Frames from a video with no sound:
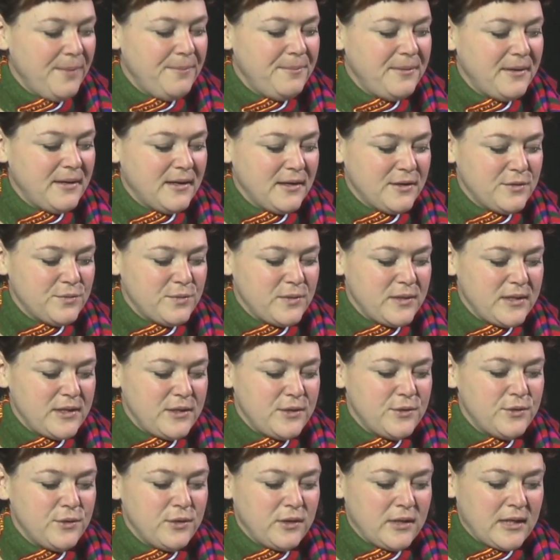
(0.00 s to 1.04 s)
because we
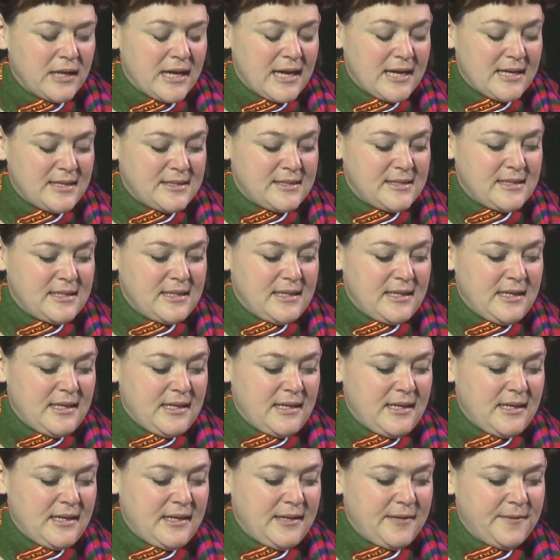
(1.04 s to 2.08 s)
utilize
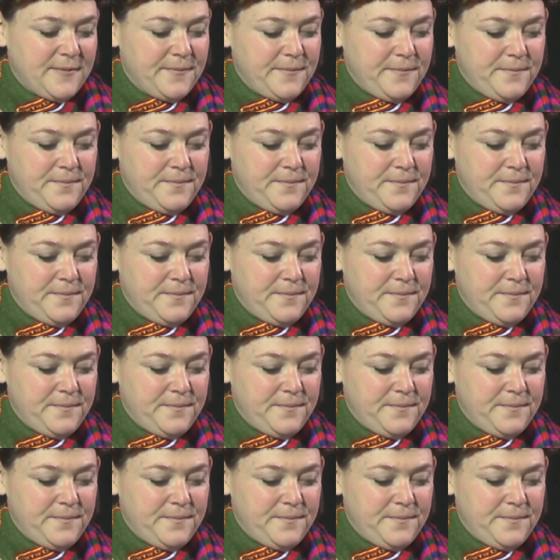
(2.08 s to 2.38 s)
the